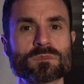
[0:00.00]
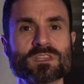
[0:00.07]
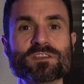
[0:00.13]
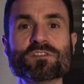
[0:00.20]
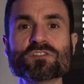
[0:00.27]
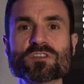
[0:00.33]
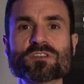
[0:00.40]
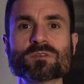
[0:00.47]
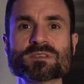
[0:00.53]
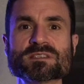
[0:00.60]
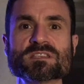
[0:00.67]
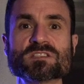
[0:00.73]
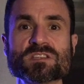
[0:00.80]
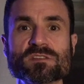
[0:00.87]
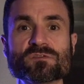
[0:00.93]
Given the currency
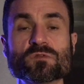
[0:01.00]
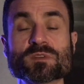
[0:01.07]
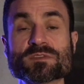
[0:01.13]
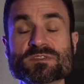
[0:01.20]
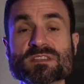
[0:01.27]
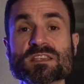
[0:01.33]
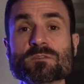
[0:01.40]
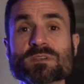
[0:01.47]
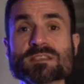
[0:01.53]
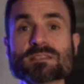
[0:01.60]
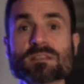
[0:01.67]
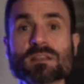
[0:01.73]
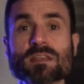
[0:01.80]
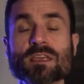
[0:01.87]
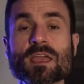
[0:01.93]
shift we've seen
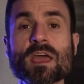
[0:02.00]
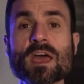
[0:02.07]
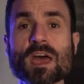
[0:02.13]
recently